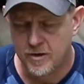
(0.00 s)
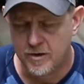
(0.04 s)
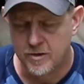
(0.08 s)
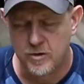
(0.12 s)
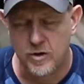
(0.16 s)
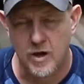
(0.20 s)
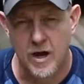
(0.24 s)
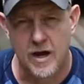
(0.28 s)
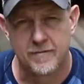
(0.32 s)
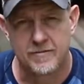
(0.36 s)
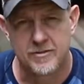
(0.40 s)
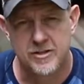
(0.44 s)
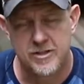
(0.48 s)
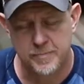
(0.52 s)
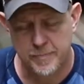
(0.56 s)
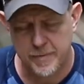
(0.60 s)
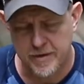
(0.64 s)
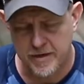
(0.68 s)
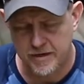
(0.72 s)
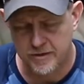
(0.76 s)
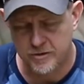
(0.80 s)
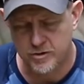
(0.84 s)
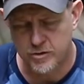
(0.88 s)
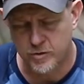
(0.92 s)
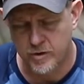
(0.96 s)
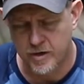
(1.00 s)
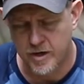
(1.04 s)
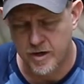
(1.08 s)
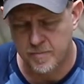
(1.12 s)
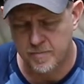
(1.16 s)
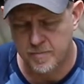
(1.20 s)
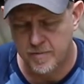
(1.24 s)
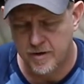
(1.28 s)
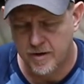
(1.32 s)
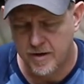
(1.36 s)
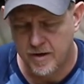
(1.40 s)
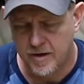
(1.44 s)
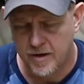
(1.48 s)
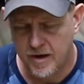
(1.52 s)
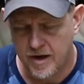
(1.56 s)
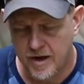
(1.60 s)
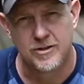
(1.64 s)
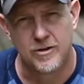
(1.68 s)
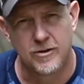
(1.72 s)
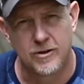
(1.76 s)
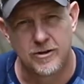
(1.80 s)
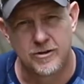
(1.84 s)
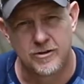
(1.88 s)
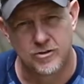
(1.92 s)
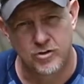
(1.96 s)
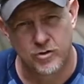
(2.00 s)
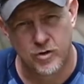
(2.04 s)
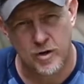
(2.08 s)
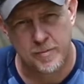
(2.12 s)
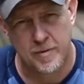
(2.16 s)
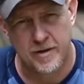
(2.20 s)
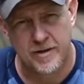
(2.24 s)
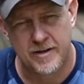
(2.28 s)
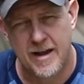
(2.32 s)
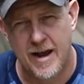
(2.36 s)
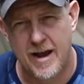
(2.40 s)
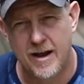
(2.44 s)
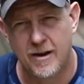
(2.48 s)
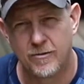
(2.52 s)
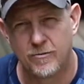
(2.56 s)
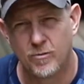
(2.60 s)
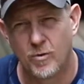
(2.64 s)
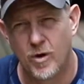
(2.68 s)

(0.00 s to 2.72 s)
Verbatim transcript: You have a speed trim, so you can trim it down